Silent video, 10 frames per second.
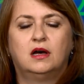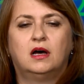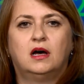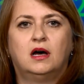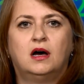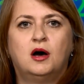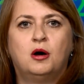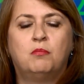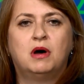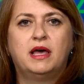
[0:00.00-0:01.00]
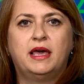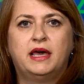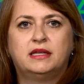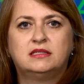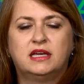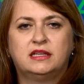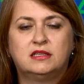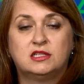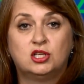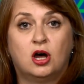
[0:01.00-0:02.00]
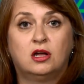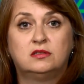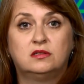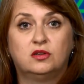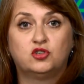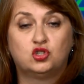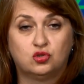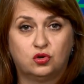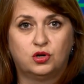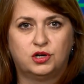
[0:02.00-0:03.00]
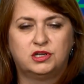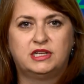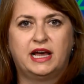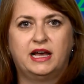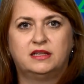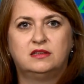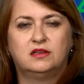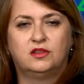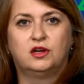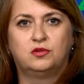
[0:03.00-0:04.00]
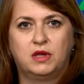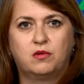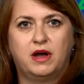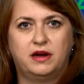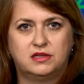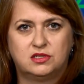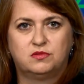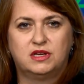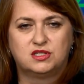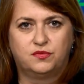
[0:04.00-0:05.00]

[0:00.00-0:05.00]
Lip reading: And it is not sure that they're required to raise